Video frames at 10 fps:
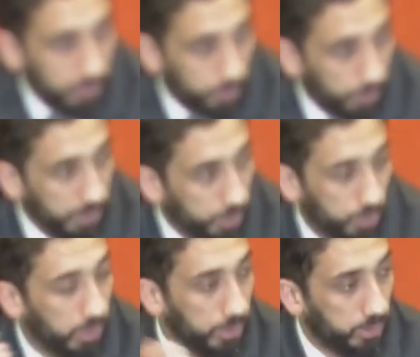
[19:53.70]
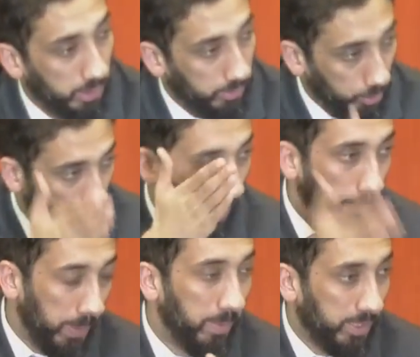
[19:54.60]
So there's the, you
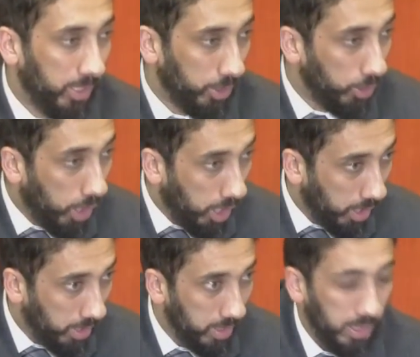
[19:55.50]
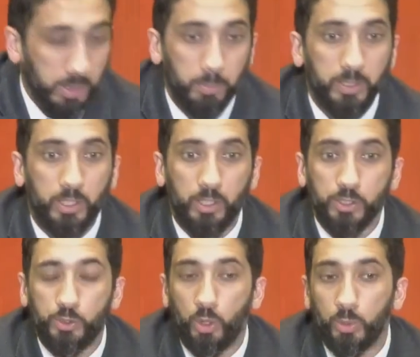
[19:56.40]
implemented the law, but there
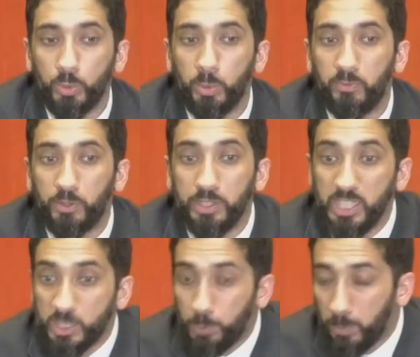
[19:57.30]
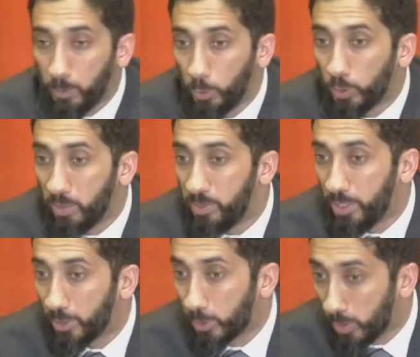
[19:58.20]
is no room for these people who
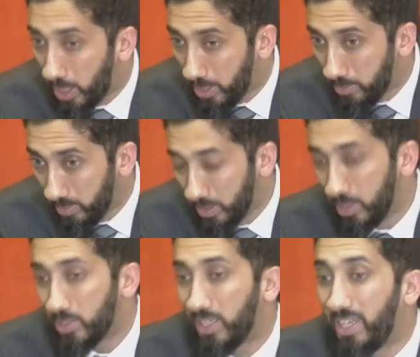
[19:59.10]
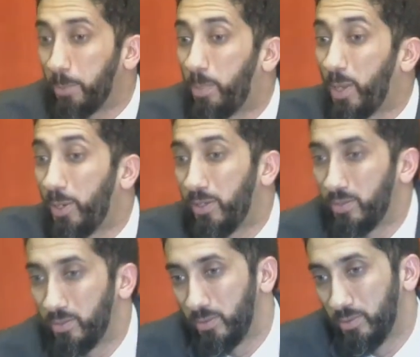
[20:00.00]
committed a crime to get better,
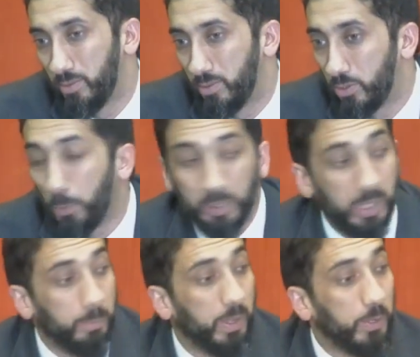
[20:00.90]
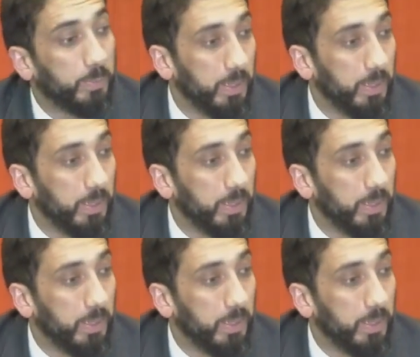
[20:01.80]
to become better